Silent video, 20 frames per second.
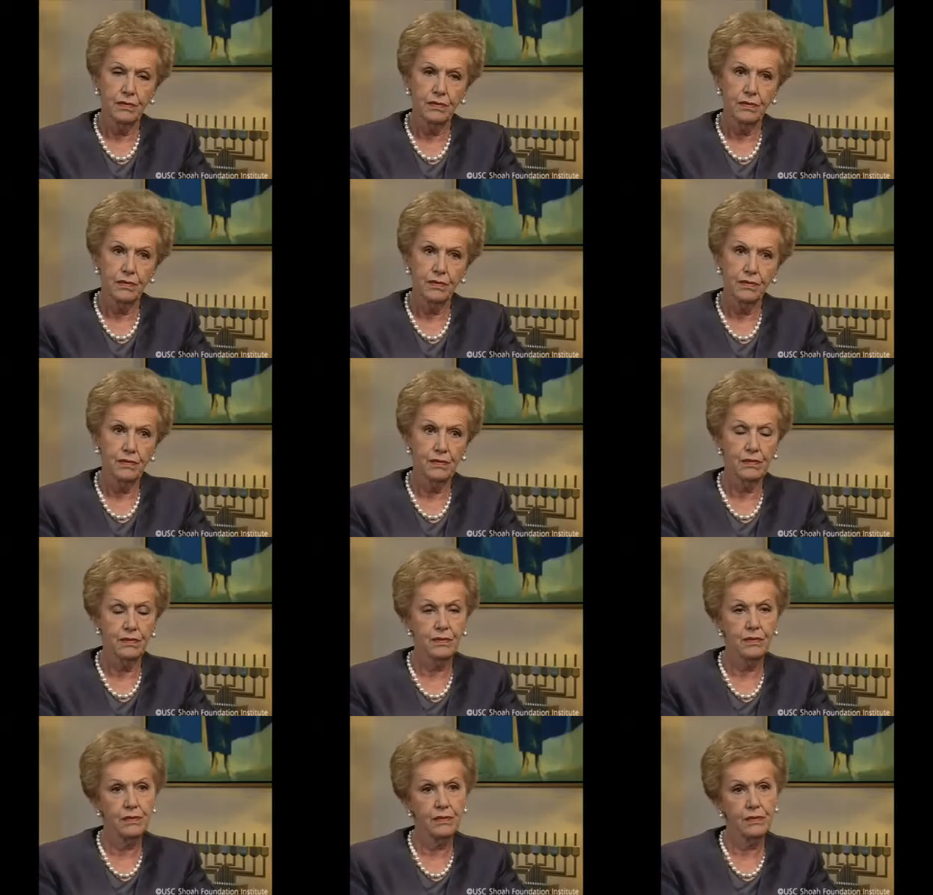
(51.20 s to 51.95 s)

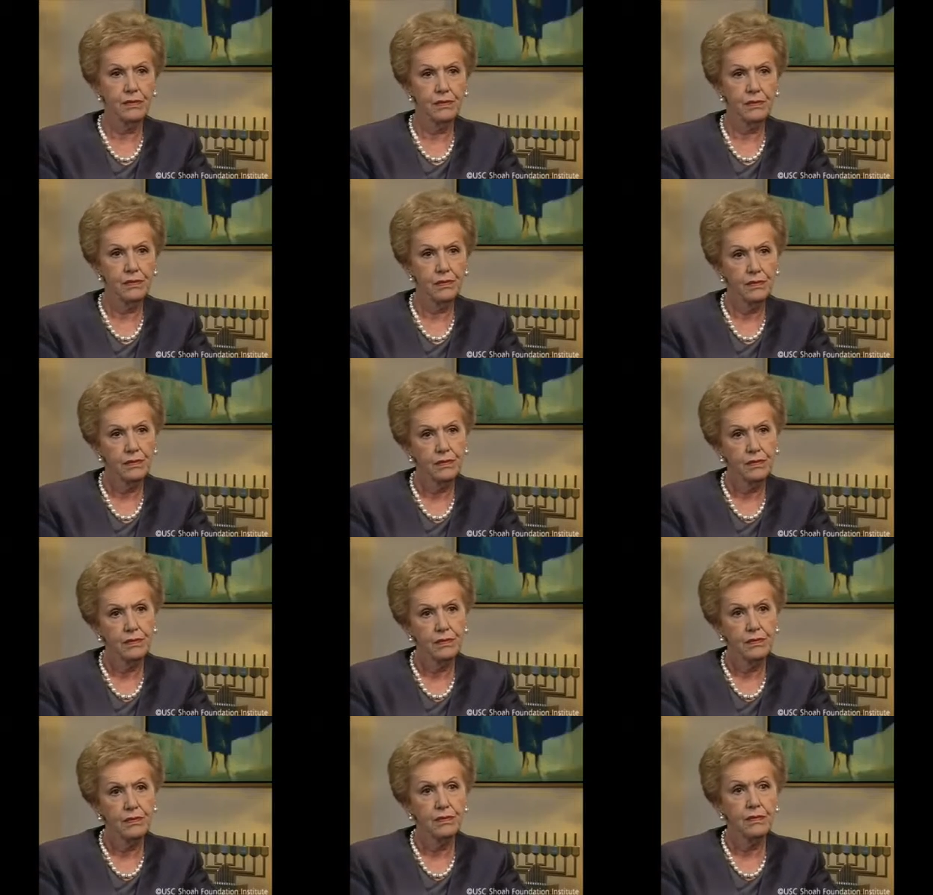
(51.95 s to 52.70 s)

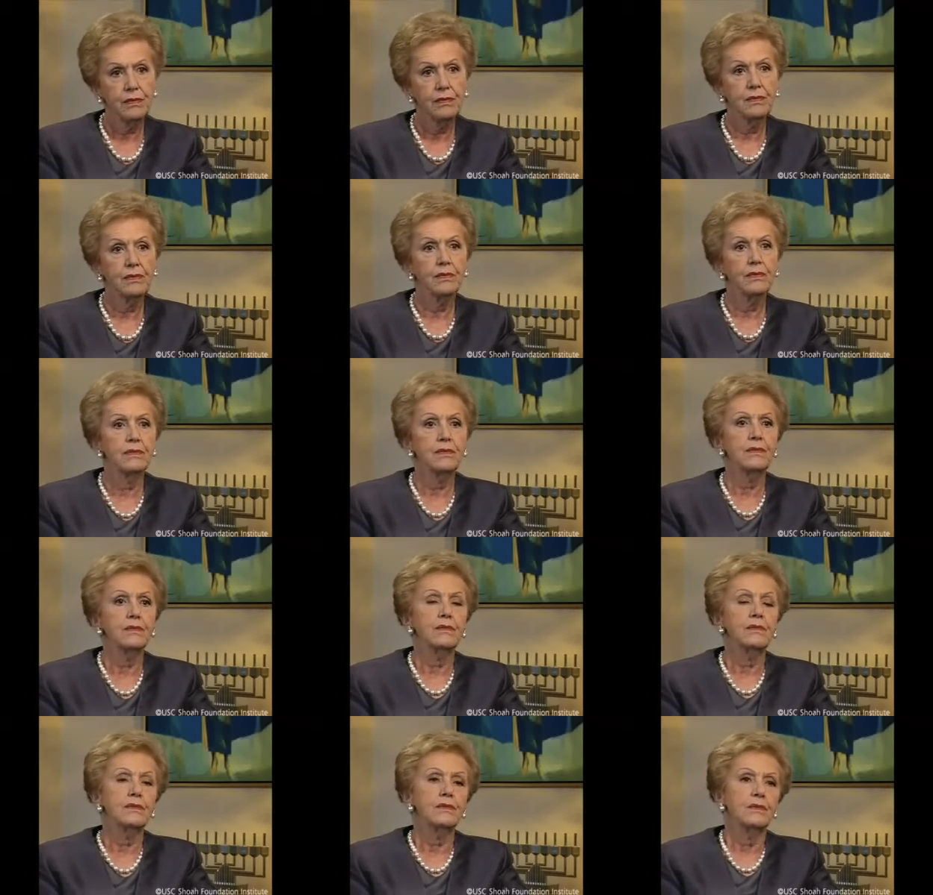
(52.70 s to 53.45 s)

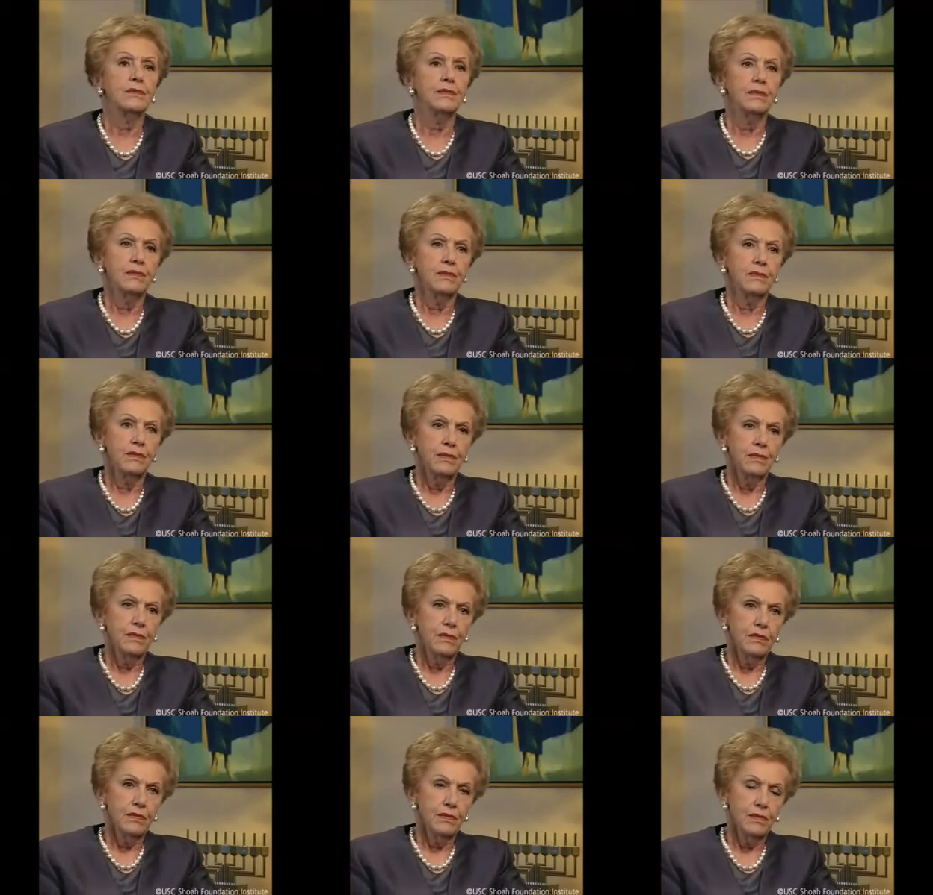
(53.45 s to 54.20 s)

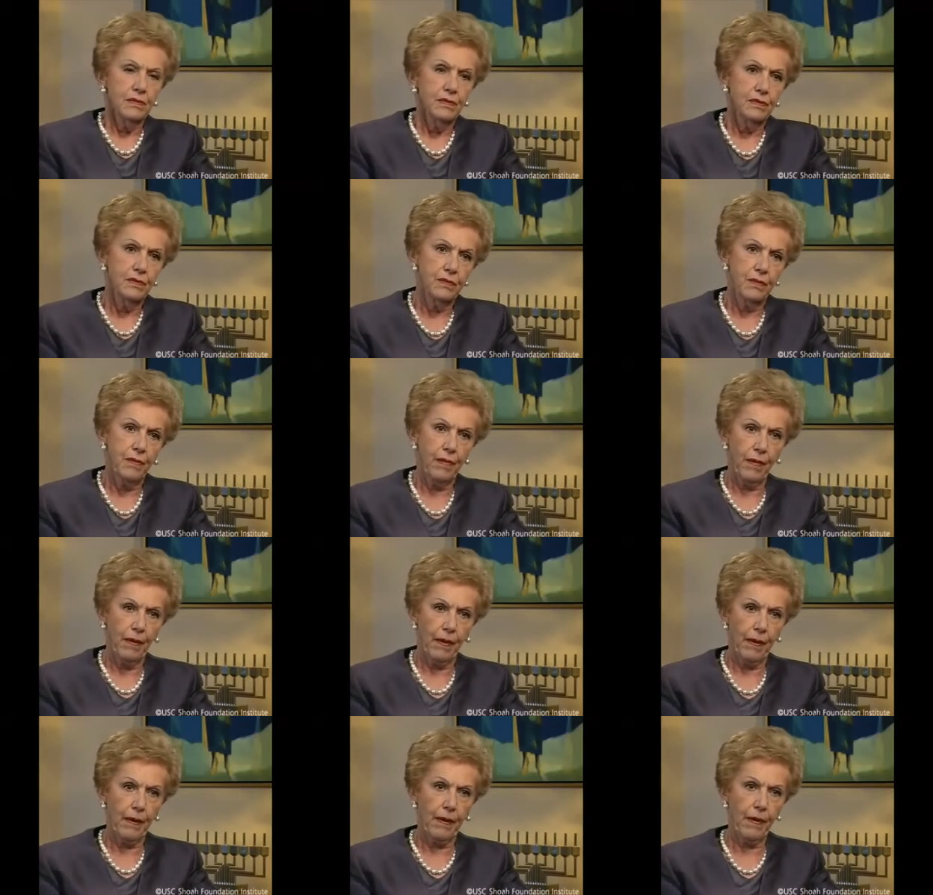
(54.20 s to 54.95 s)

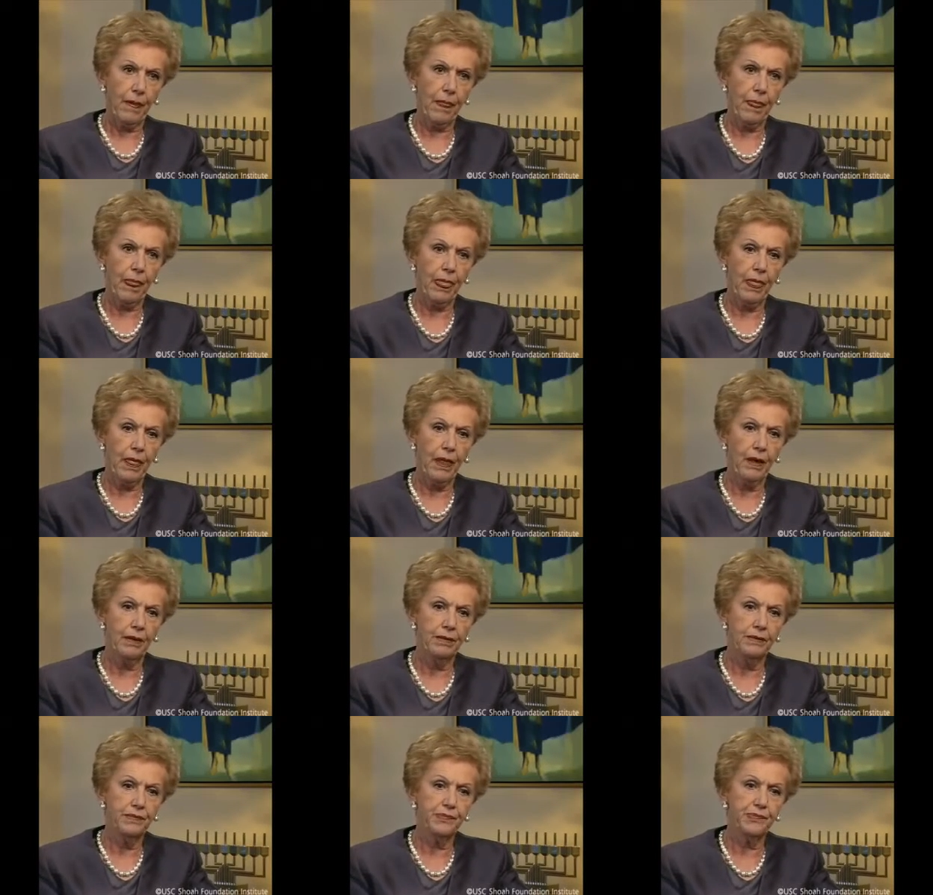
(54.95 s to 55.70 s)

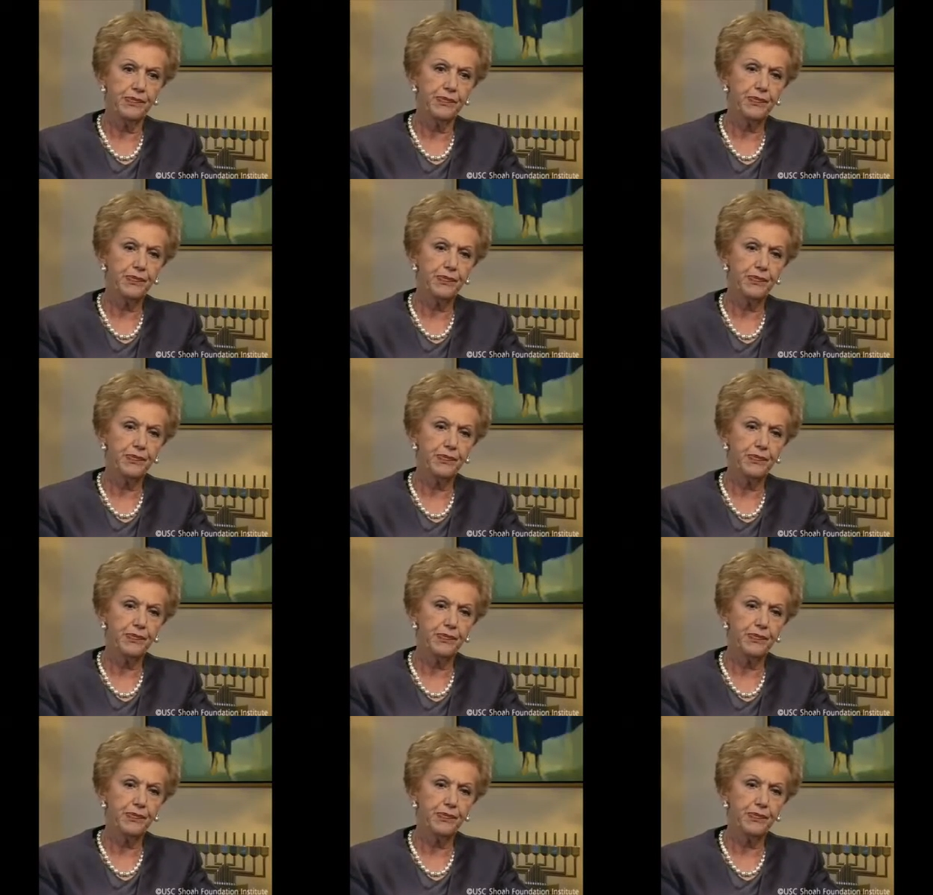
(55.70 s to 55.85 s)
No one is speaking in this clip.